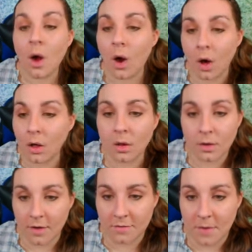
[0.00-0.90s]

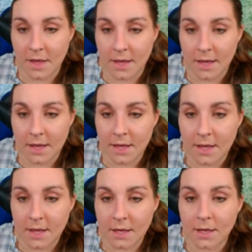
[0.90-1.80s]
all of my
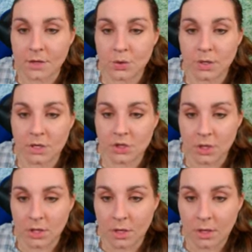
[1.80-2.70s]
country
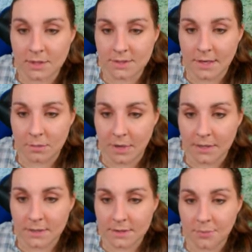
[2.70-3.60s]
kitchen
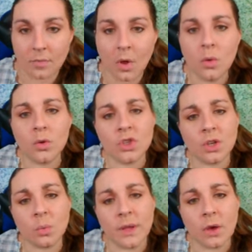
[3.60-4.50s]
tidbits. Oh,
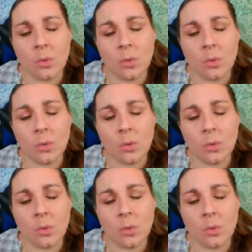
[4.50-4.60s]
should we go